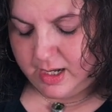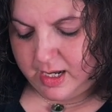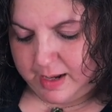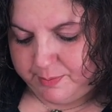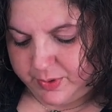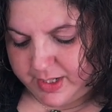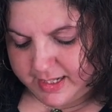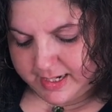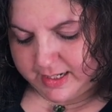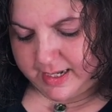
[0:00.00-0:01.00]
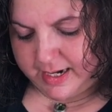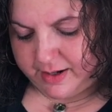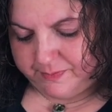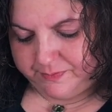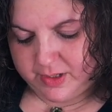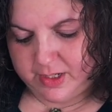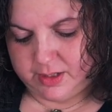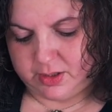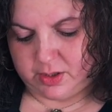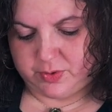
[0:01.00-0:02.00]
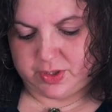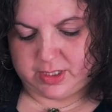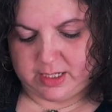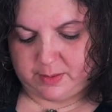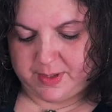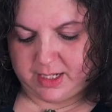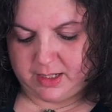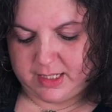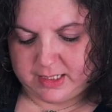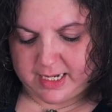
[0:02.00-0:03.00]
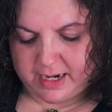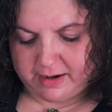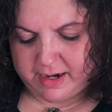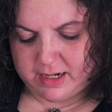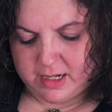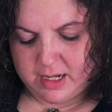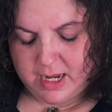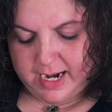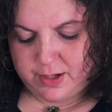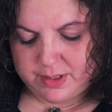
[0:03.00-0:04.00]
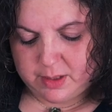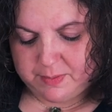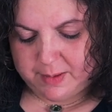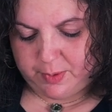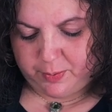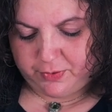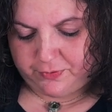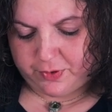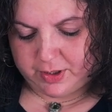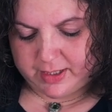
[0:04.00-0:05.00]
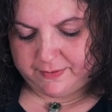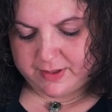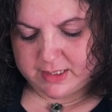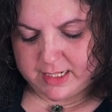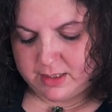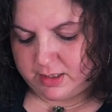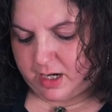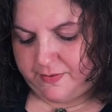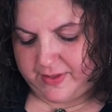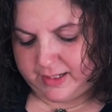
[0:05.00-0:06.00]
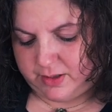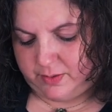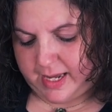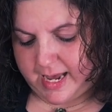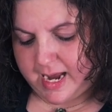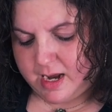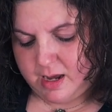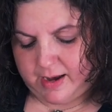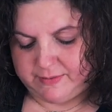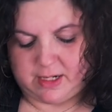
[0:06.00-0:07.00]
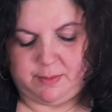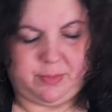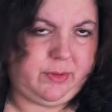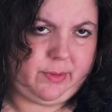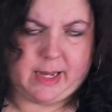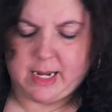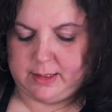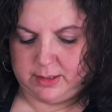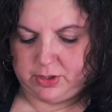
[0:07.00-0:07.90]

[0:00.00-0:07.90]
I'm putting that in there. So we're just going to peel this carrot. I know some people prefer to leave the skins on. That's okay. I've done it both ways.